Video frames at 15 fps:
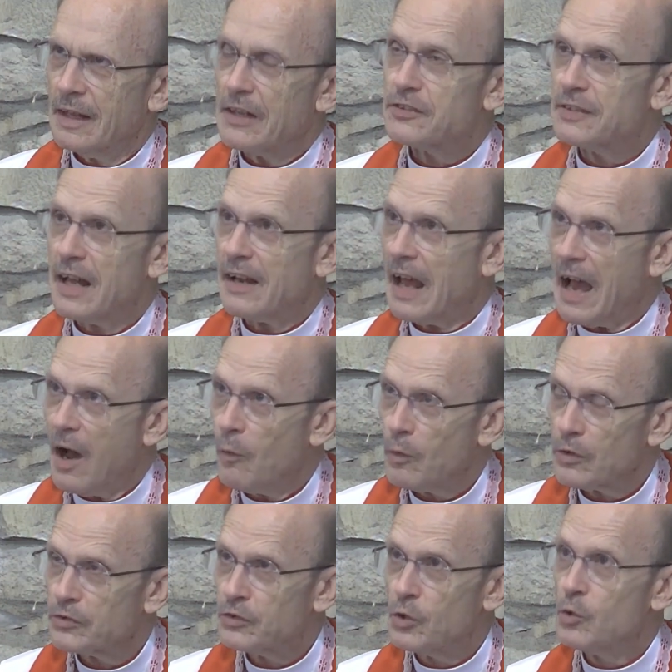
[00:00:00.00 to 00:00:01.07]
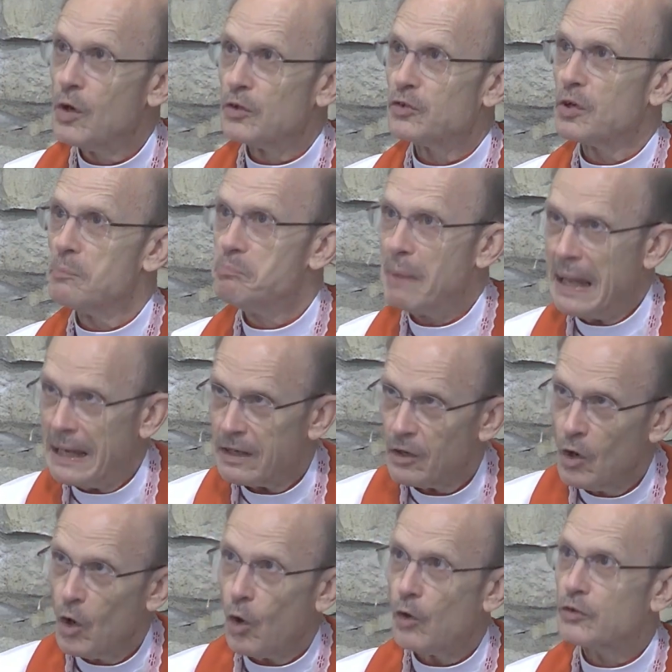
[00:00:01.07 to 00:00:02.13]
It's not ours to, to
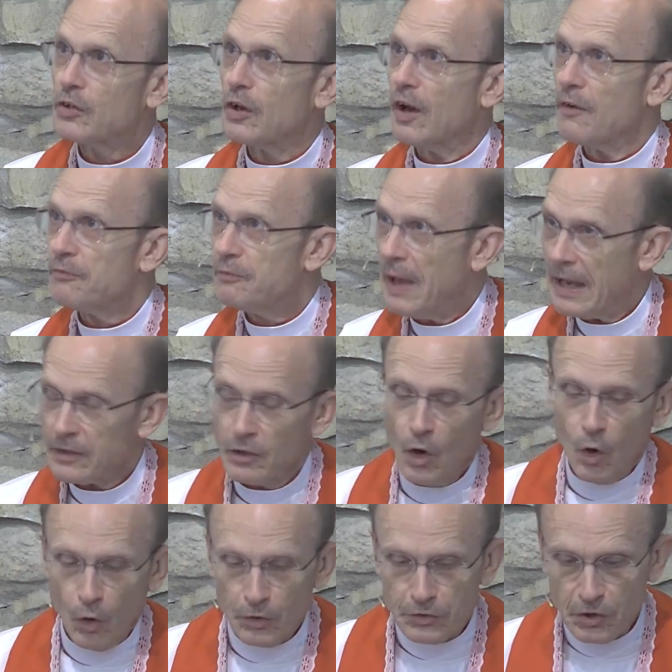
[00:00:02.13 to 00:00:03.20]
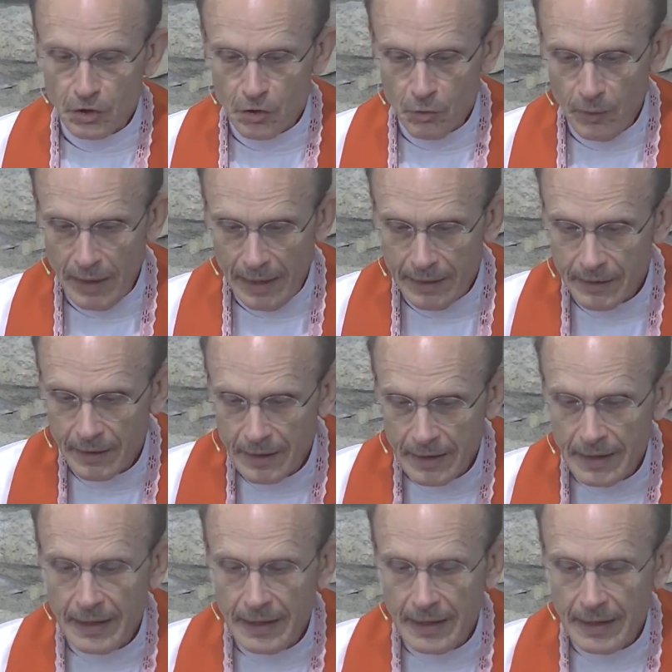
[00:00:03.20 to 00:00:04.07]
make or to affect or to create.